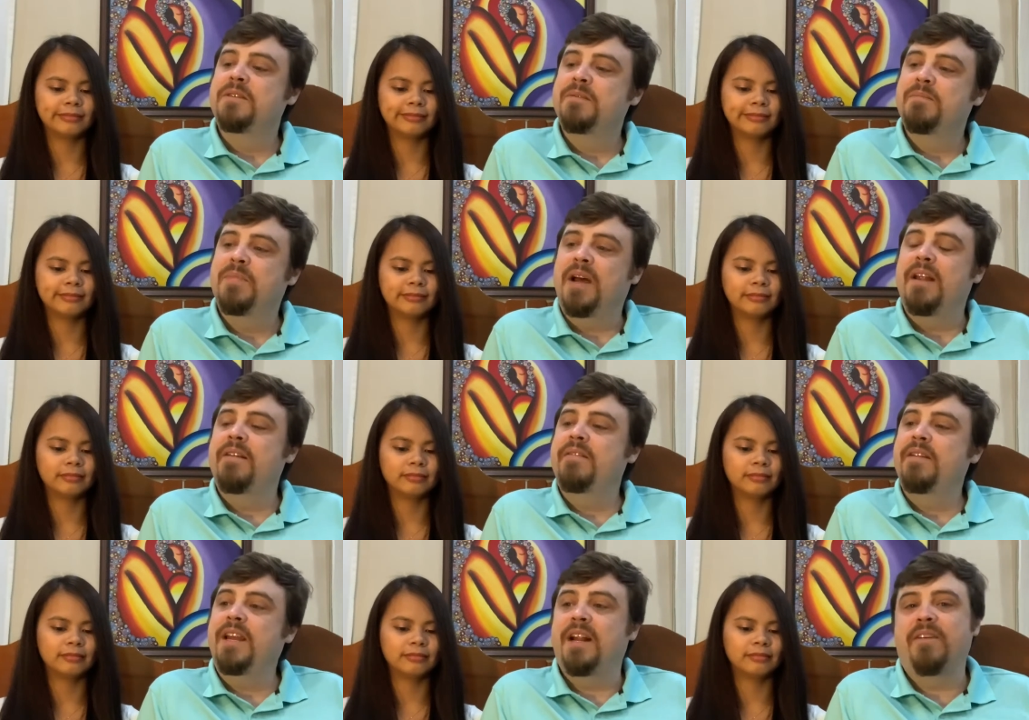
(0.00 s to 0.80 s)

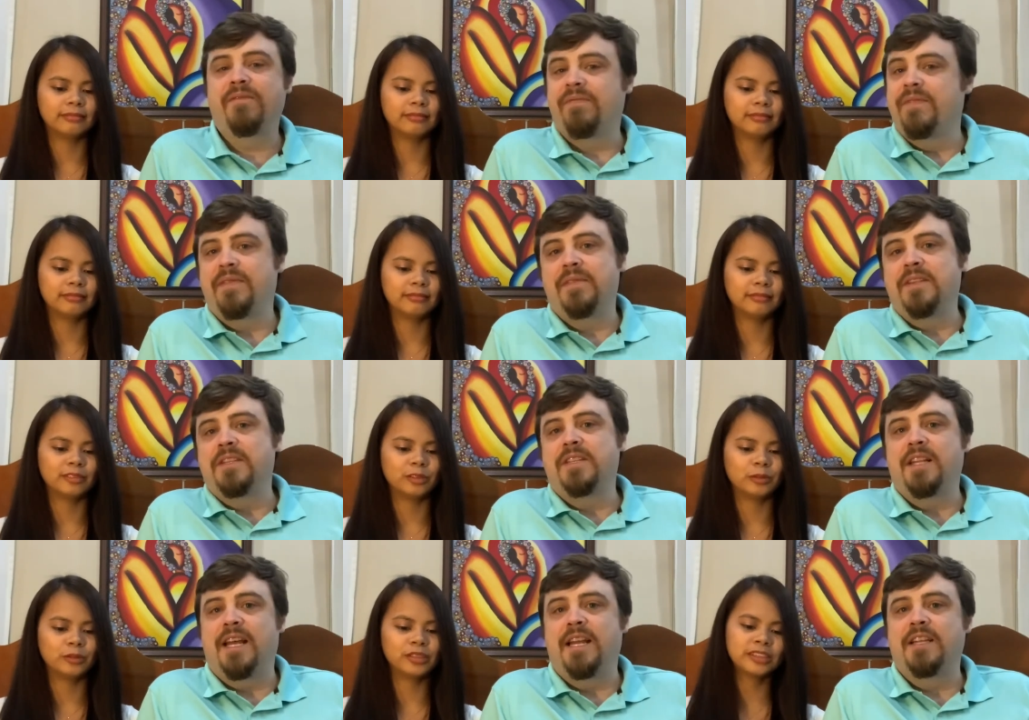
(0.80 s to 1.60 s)
Speaker 1: But, you know,
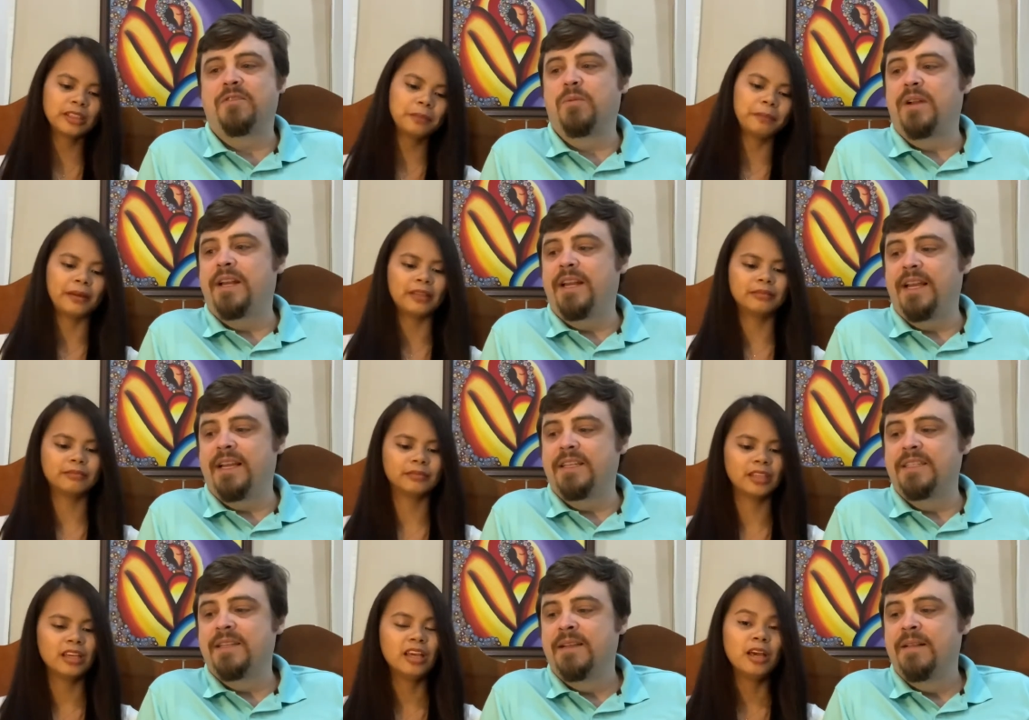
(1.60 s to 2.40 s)
that is Still what fun. it
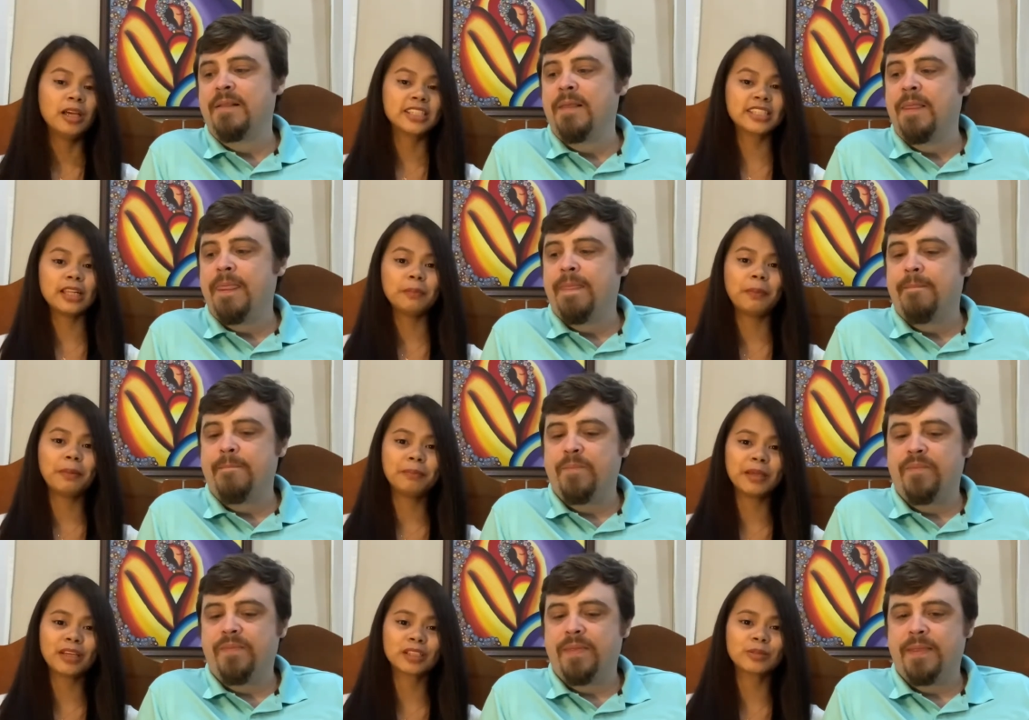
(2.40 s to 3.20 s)
is.
Speaker 2: Still fun
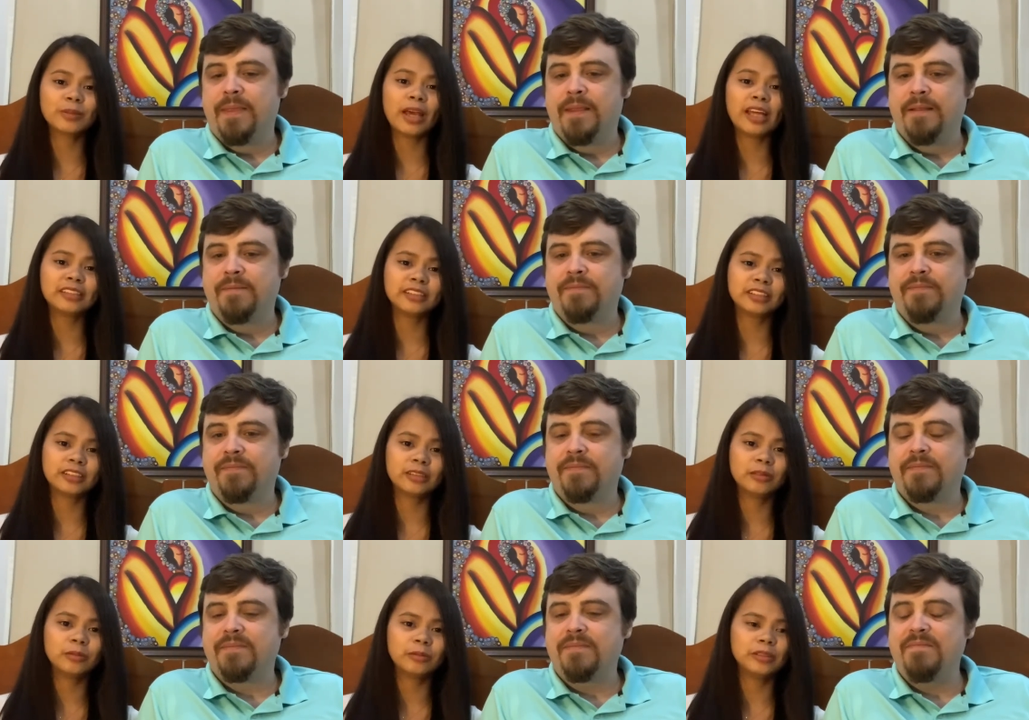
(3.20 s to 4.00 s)
because we had to,
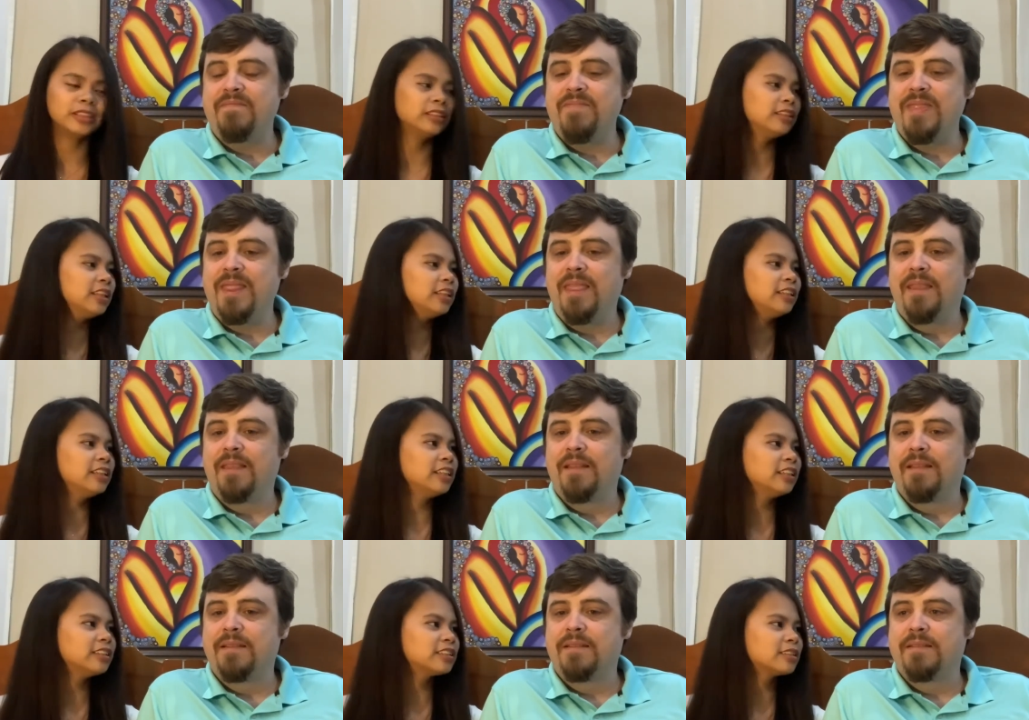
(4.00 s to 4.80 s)
we did
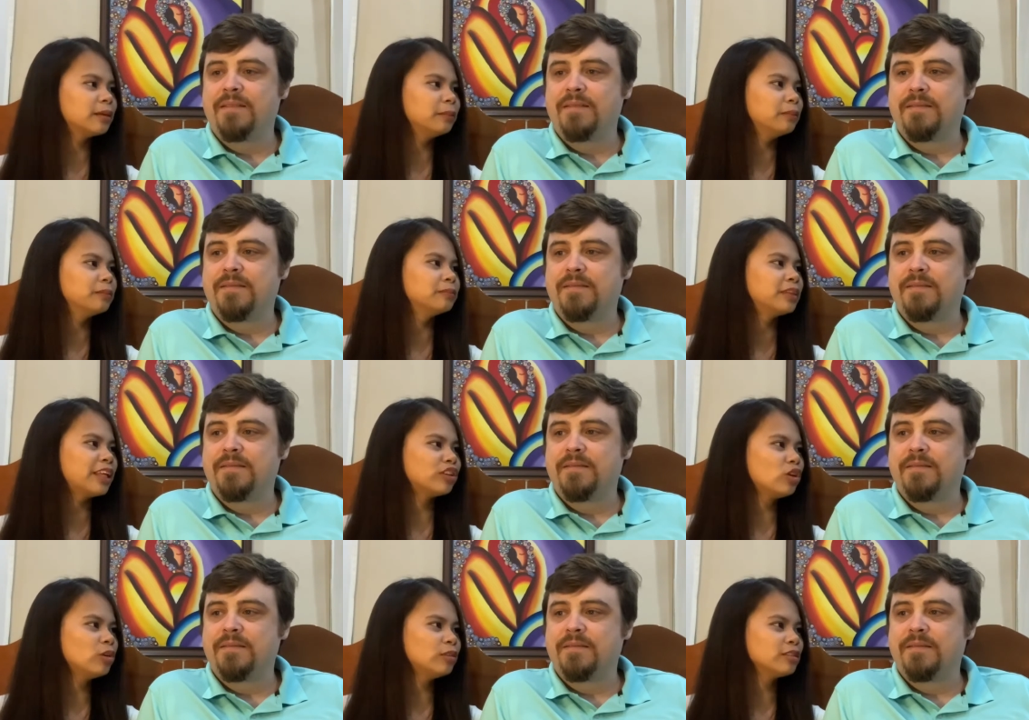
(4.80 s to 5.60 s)
eat some
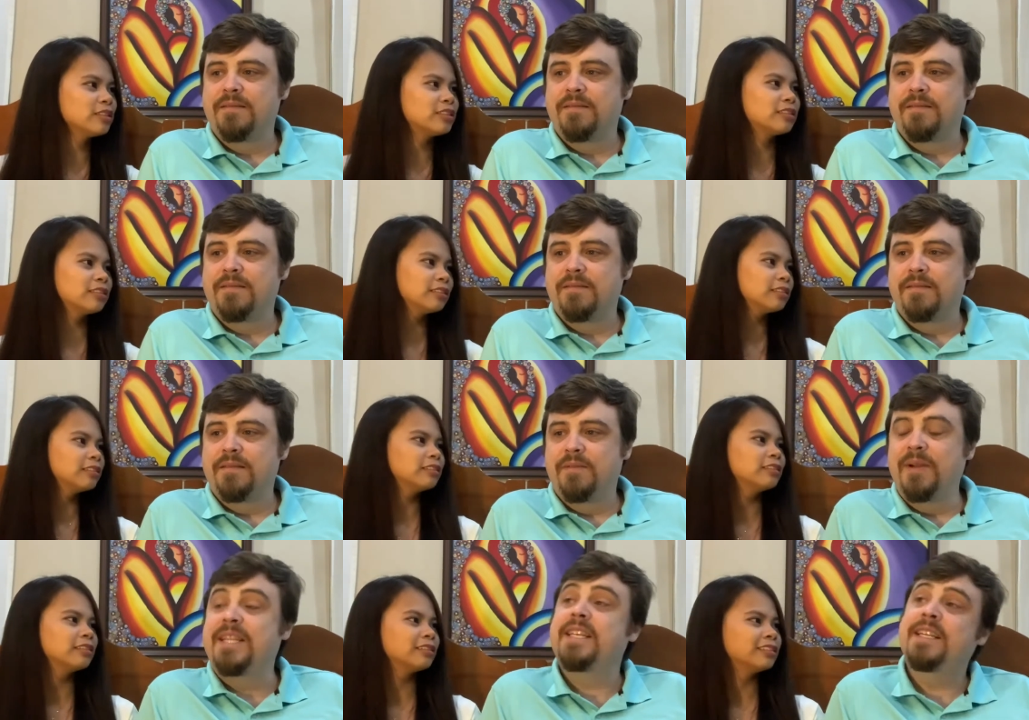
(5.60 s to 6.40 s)
nettles.
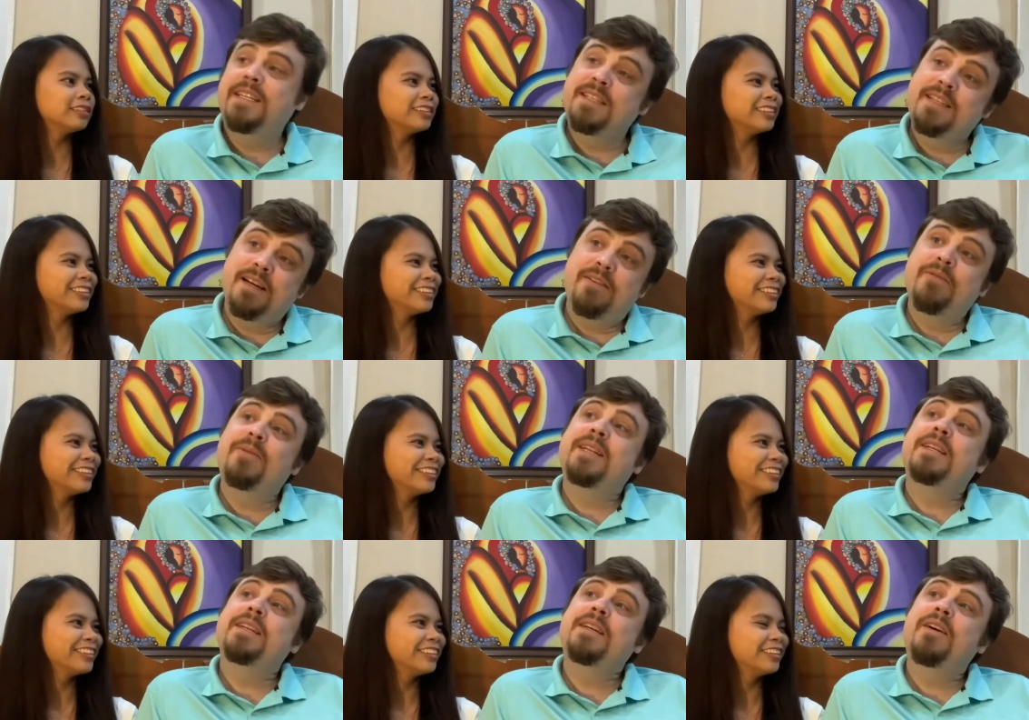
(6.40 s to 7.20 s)
Speaker 1: We did go, we
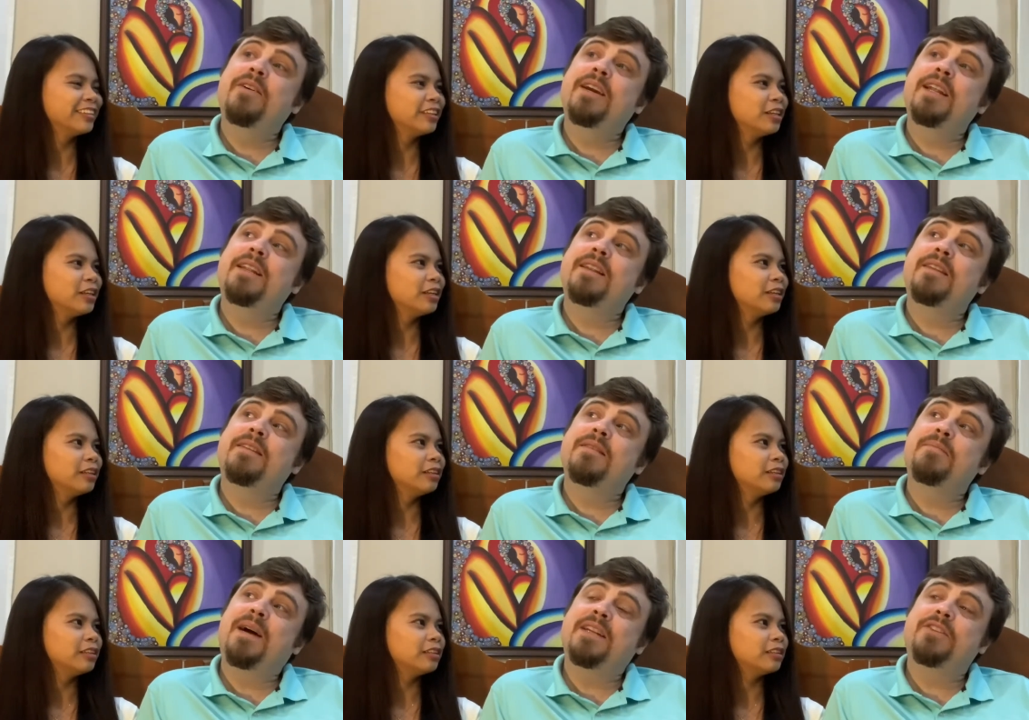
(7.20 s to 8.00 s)
did go get
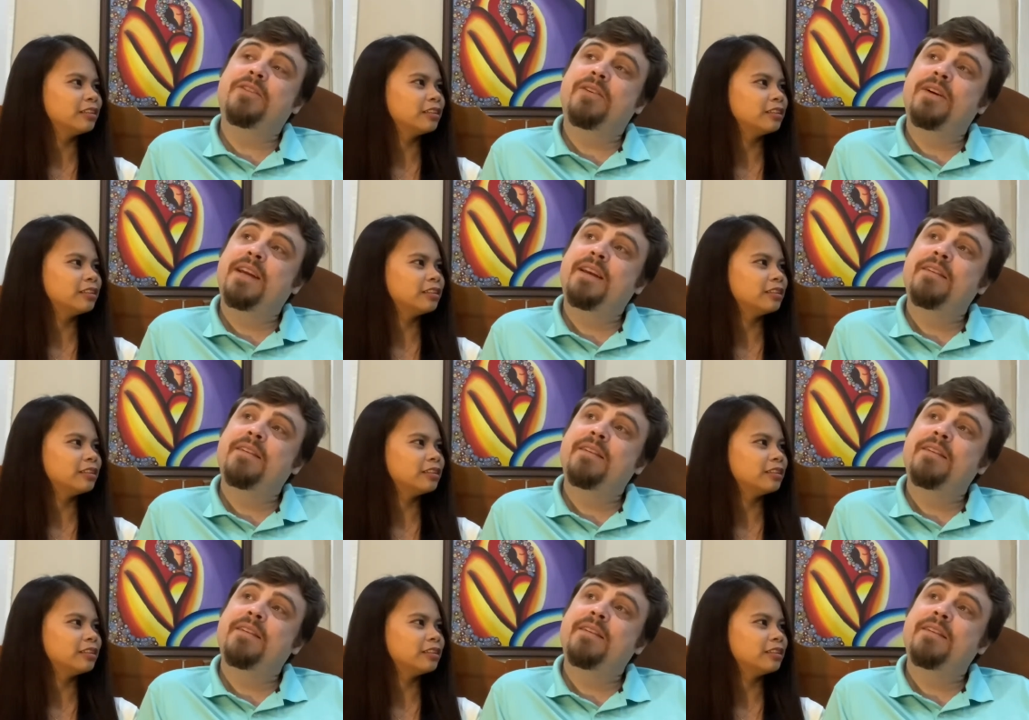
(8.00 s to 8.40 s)
batchoy.